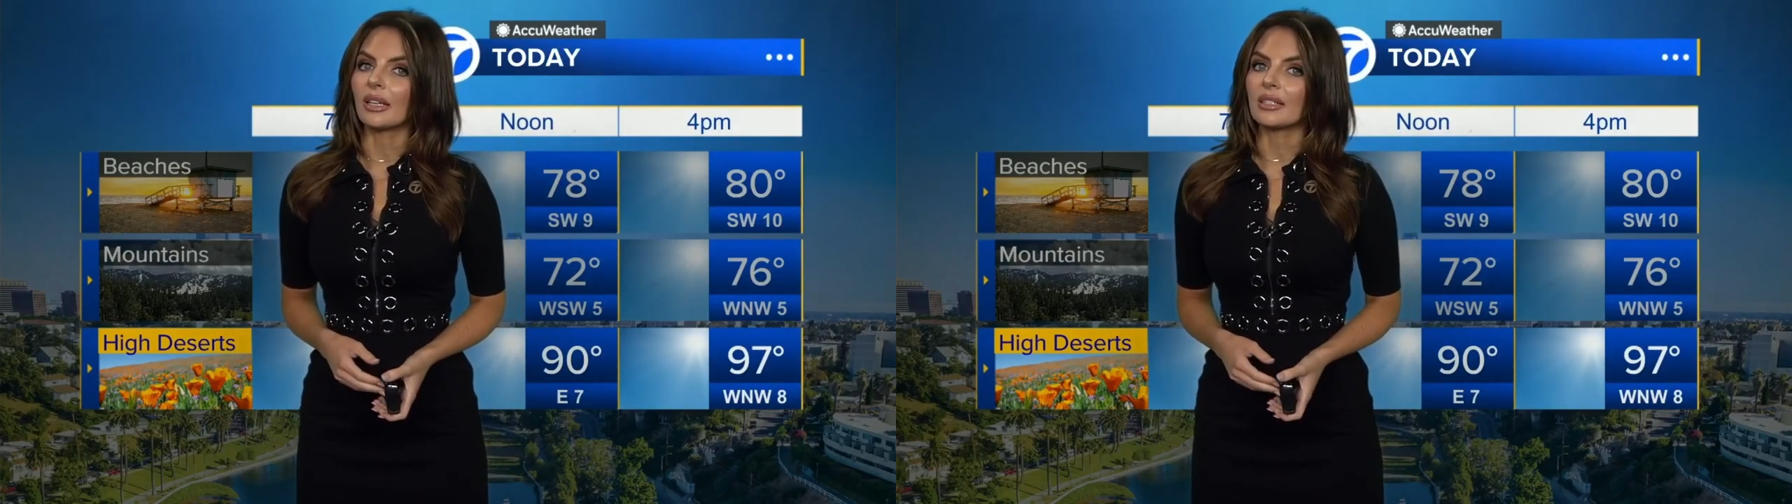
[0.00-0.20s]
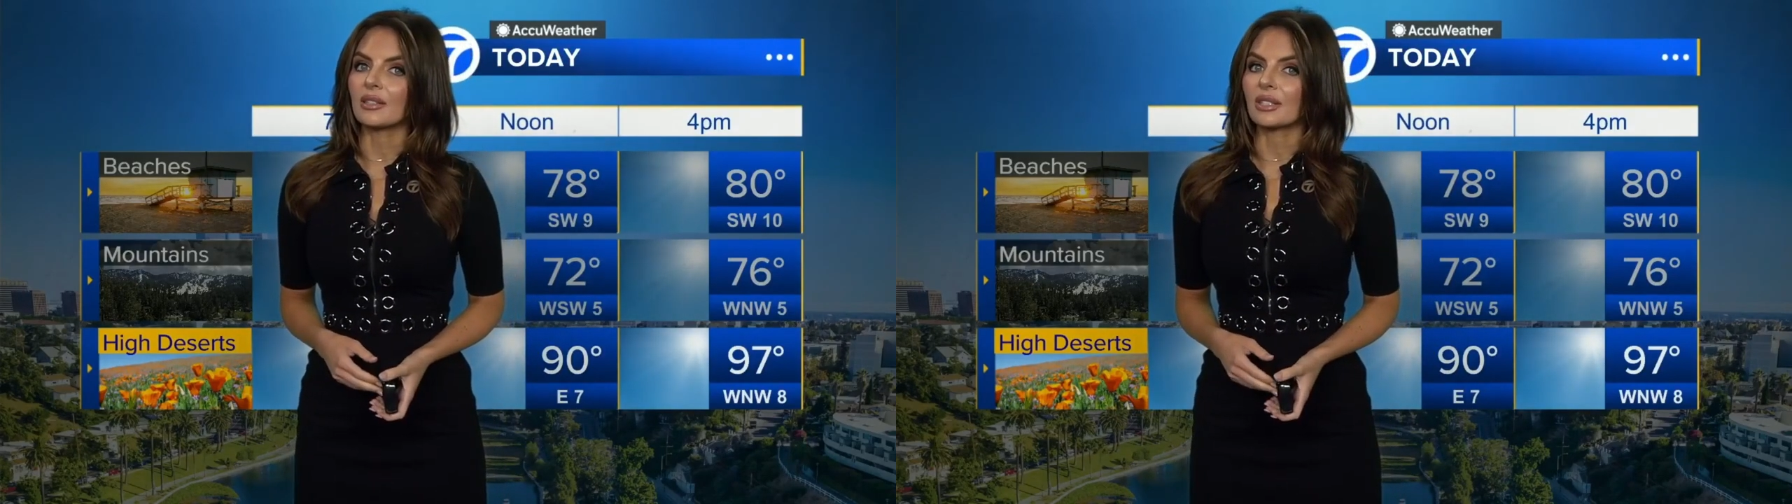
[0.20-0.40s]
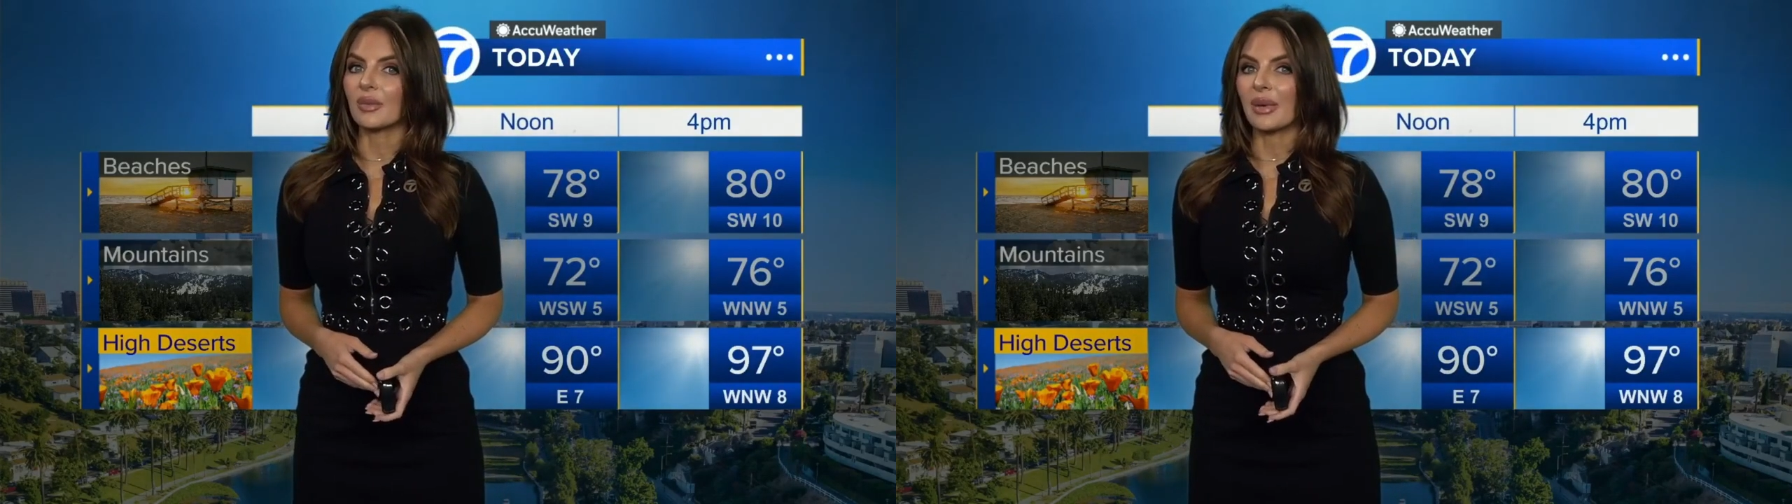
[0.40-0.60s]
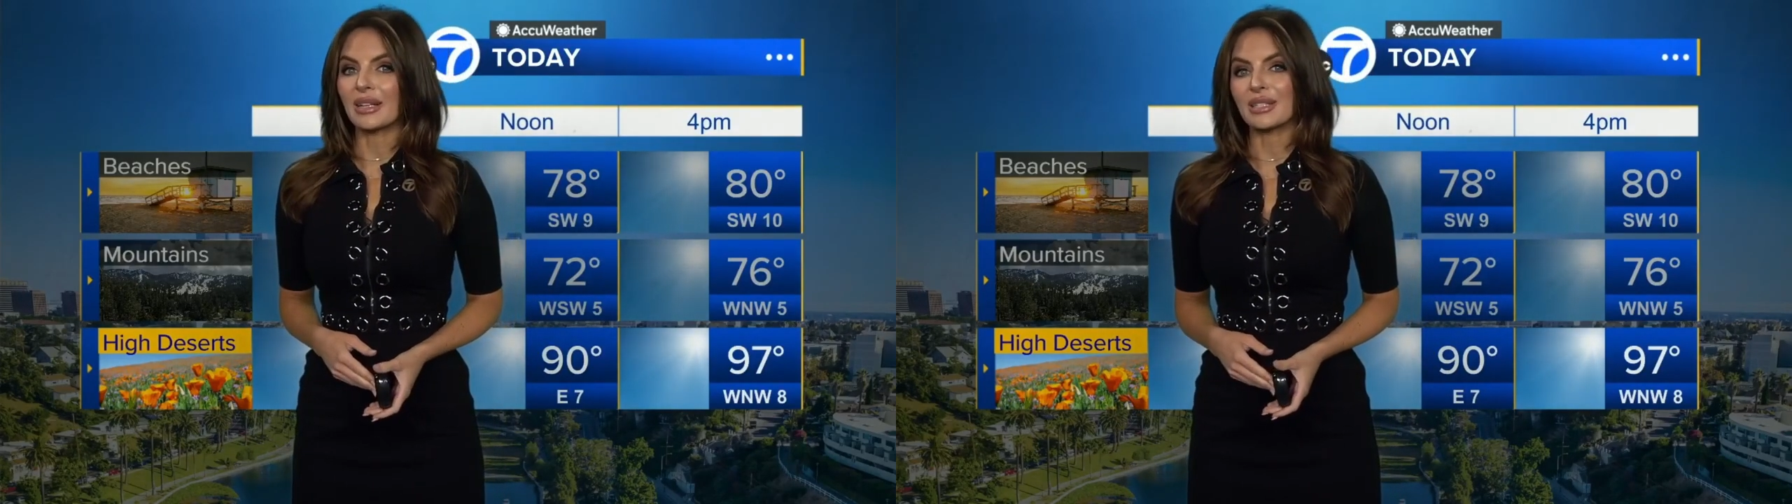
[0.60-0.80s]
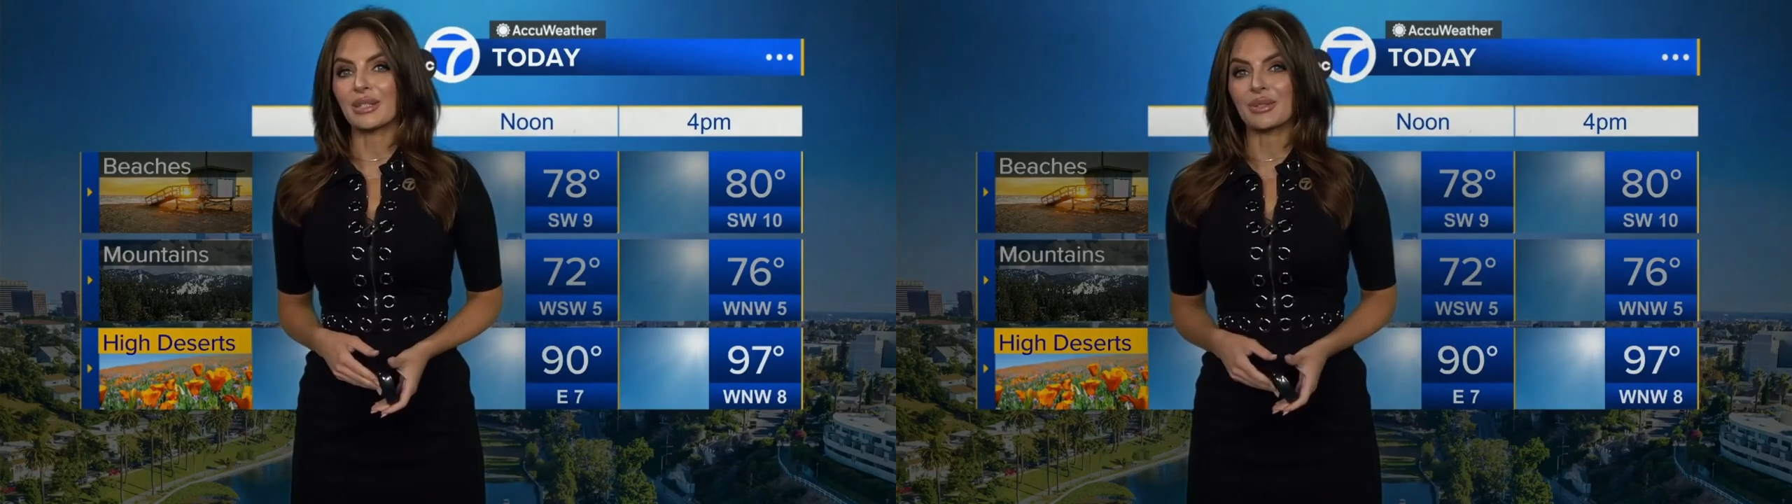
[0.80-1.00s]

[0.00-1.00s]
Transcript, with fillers: Les, I'll send it back to